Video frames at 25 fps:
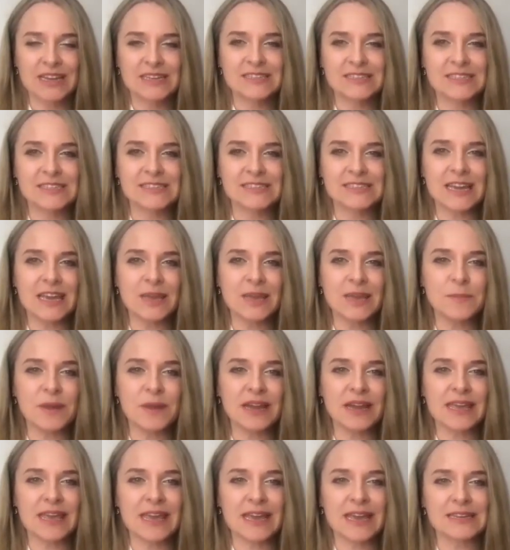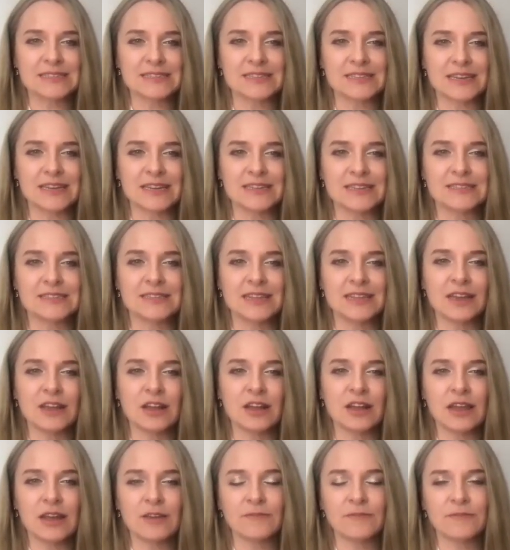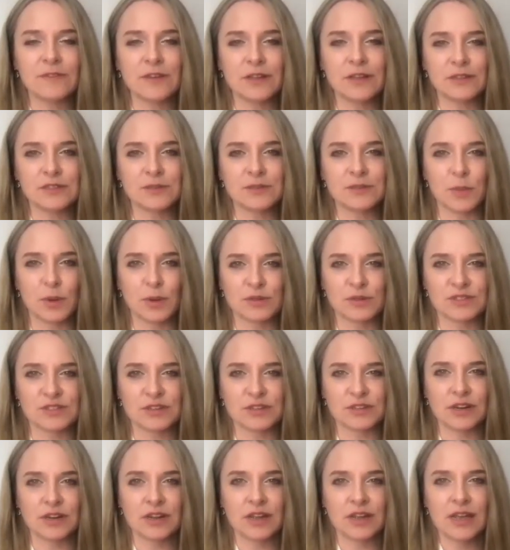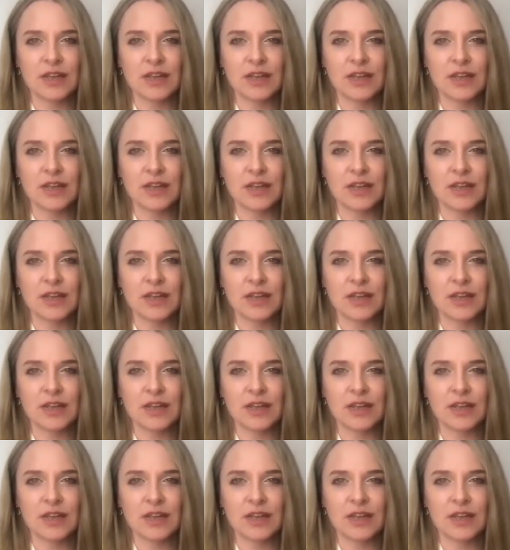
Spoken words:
Today, my guest is Nicola Filzmoser.